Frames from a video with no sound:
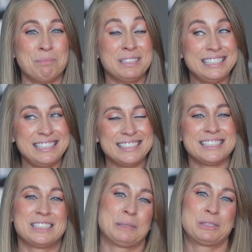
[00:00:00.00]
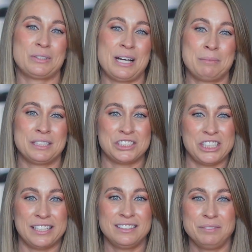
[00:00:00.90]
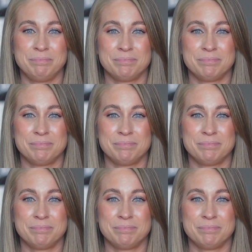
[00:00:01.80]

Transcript: please subscribe to the channel